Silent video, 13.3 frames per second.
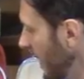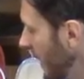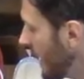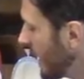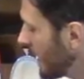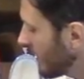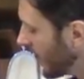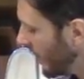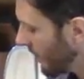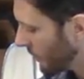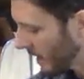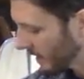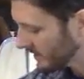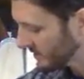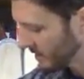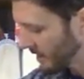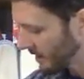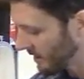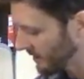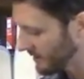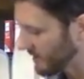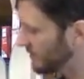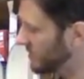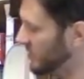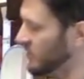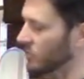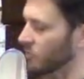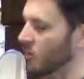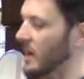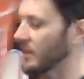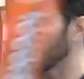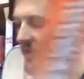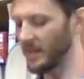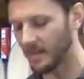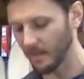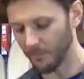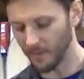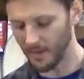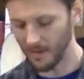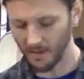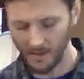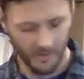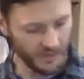And Rossignol, you know, just a great ski company.